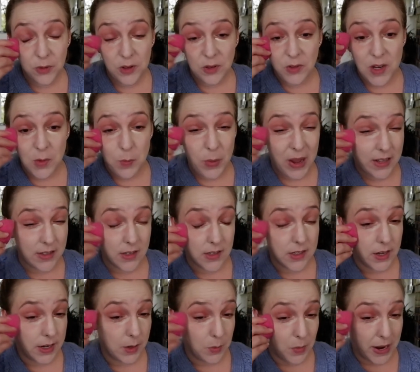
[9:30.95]
15 pans
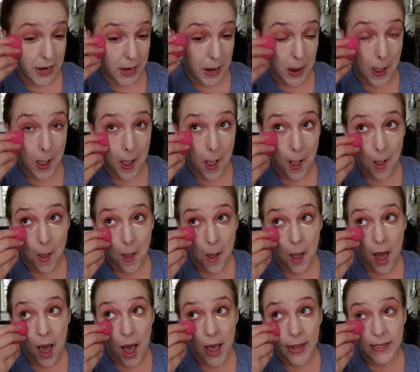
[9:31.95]
is like my
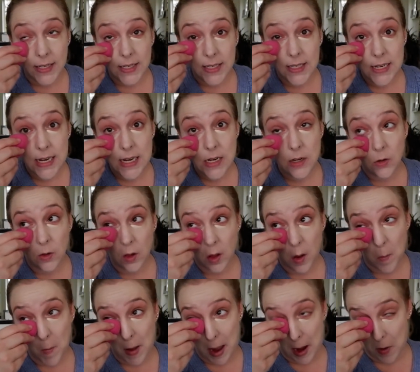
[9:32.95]
ideal
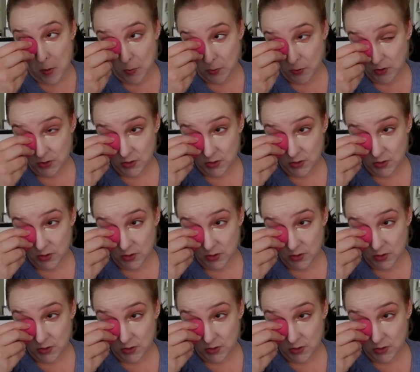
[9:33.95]
amount.